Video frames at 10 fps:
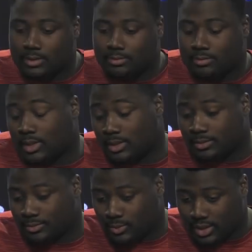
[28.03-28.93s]

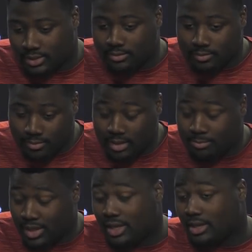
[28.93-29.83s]
One, they're
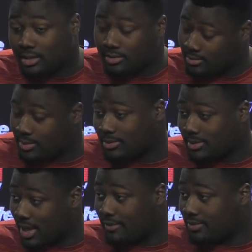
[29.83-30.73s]
big and, you
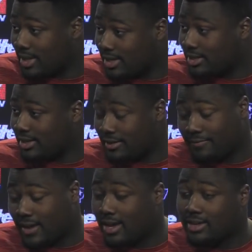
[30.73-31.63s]
know, athletic and they're
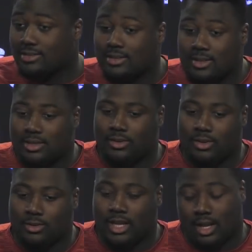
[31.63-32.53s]
fast. And, you
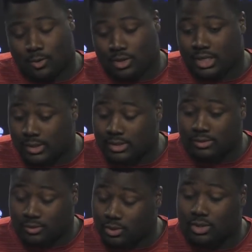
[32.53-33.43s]
know, they got Quentin
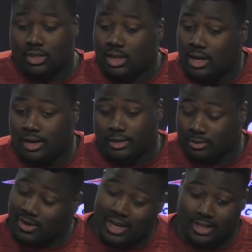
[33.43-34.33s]
Nelson, real good guard.
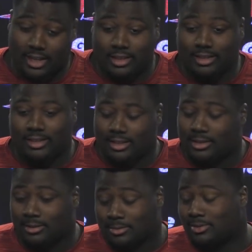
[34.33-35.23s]
Deron Kelly, you
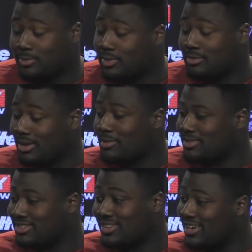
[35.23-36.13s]
know, with the Bama,
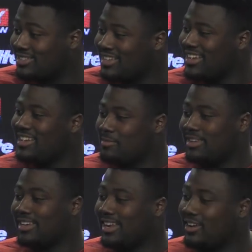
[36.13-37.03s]
that's crazy. But
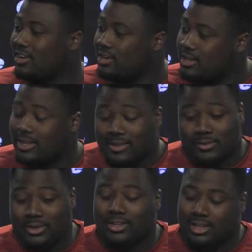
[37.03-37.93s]
yeah, they all
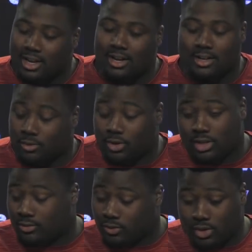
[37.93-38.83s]
real good guard, real
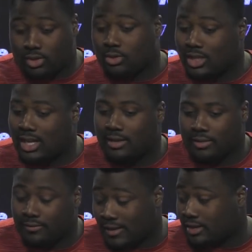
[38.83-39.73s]
good line.
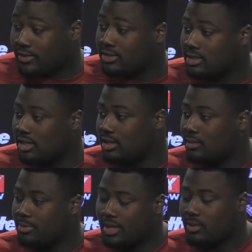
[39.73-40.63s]
They're veterans and they
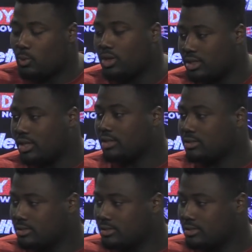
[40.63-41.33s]
all play well together.